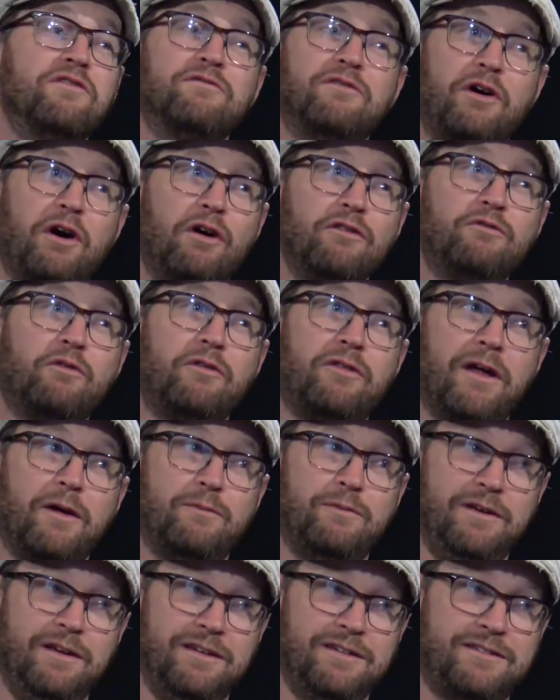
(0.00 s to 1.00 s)
involved with that
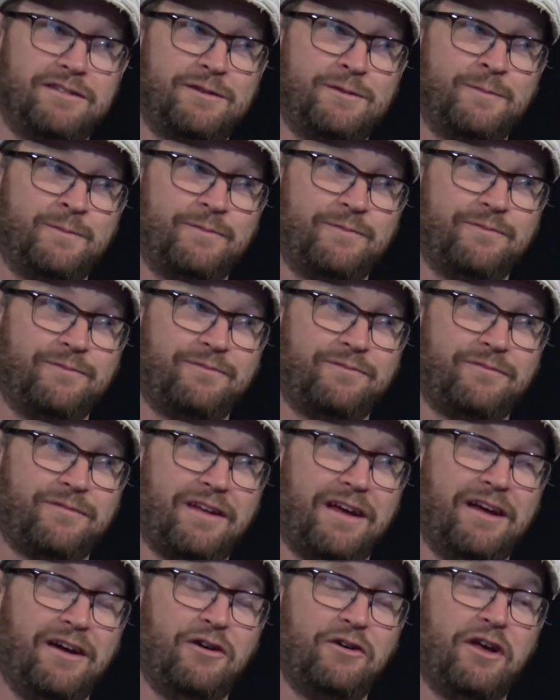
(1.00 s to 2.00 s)
piece. Really?
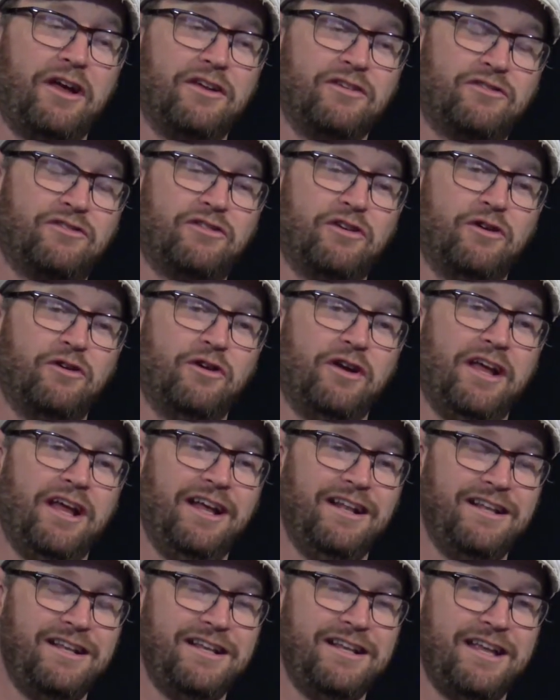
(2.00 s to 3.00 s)
Okay, so
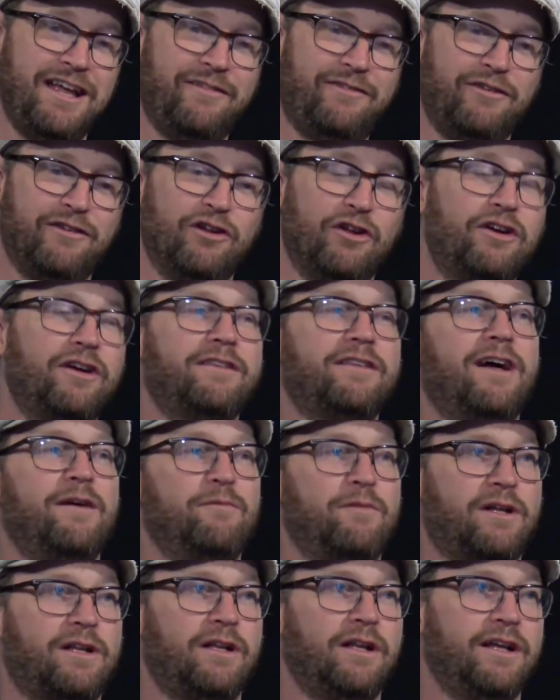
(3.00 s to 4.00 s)
in if you look at that
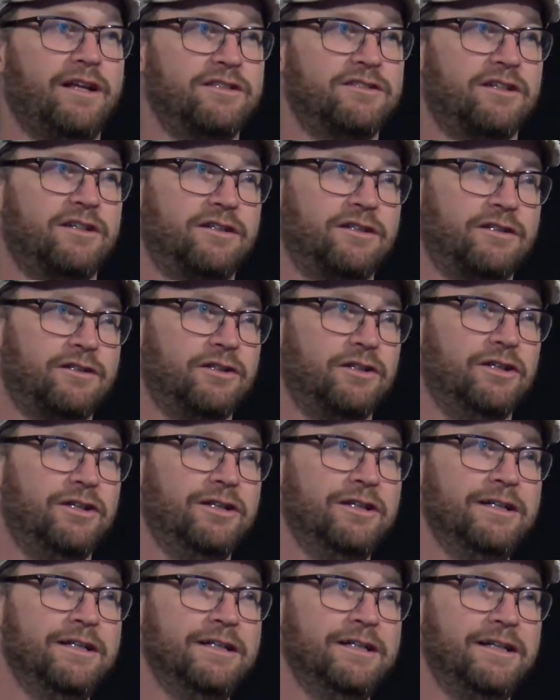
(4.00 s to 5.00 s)
Maclean's article,
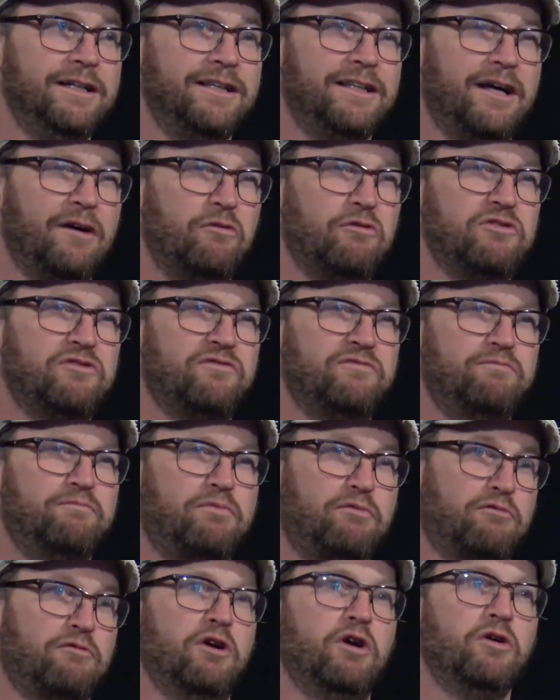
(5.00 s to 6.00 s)
that was
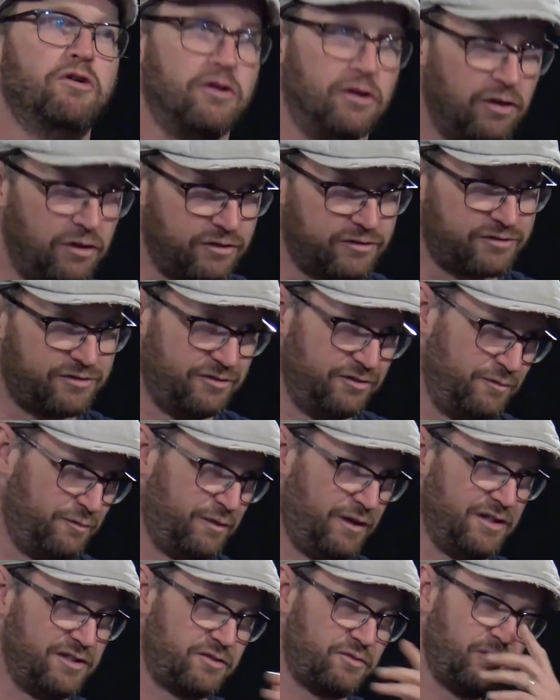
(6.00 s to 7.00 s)
brutal to New
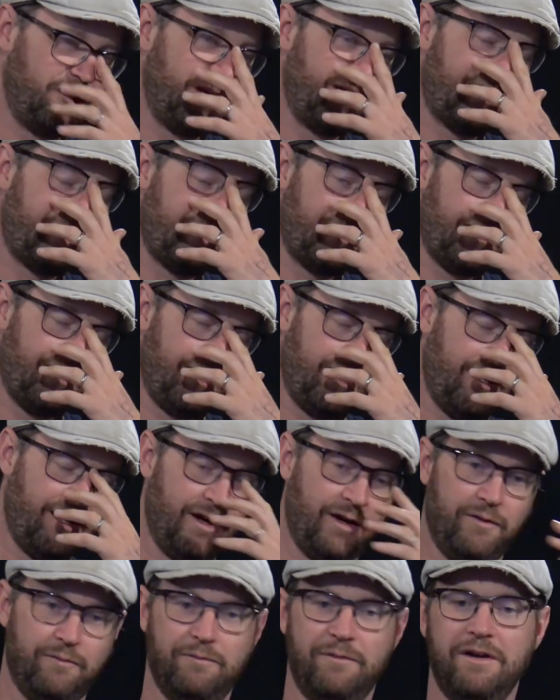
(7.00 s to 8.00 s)
Brunswick.
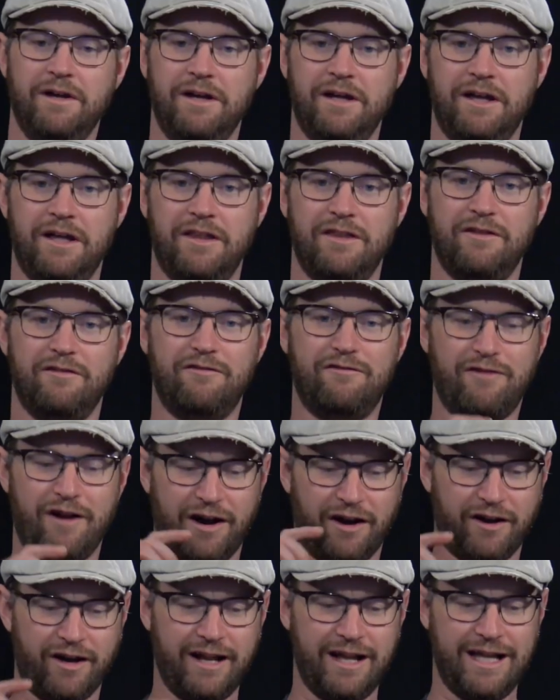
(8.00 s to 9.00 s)
Um, the
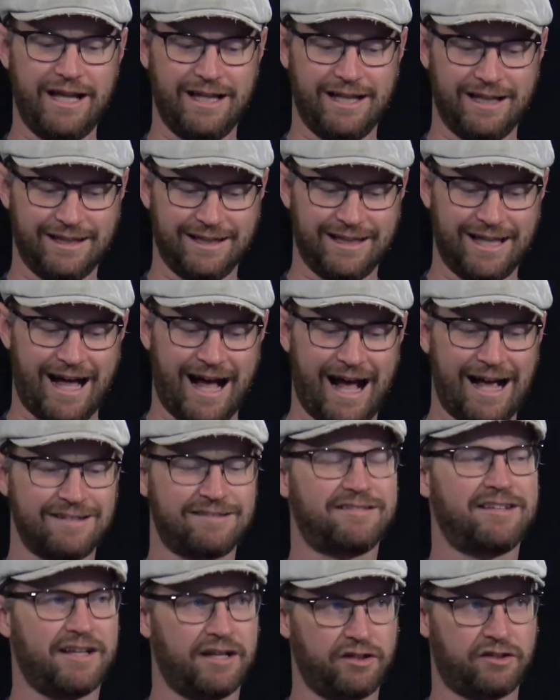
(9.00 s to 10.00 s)
very
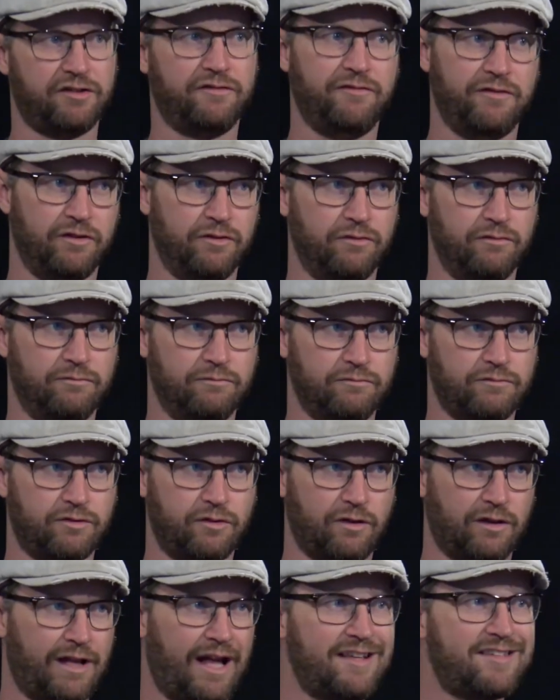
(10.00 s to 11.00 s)
last interview,
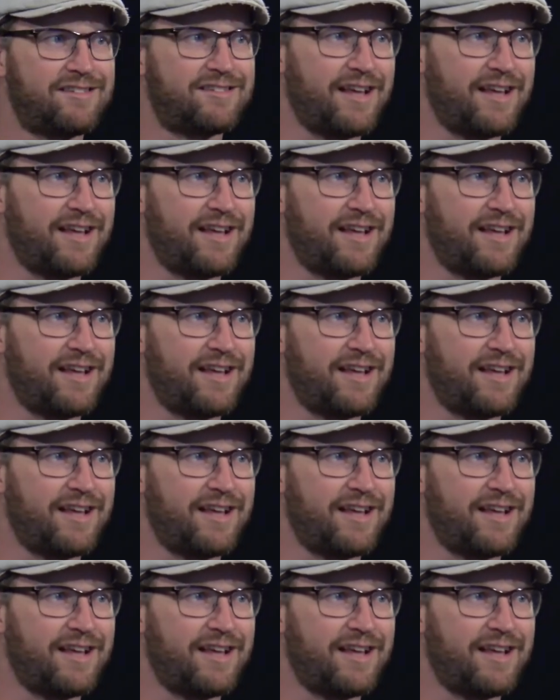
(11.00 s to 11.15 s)
so the last